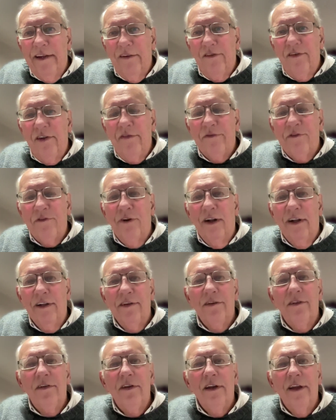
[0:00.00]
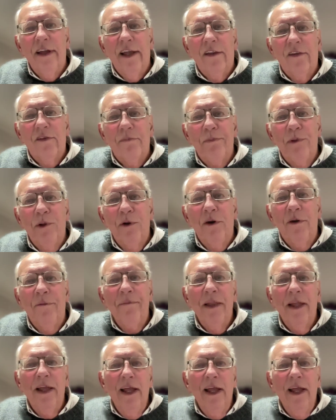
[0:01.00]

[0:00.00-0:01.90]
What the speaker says: a SIF grant to explore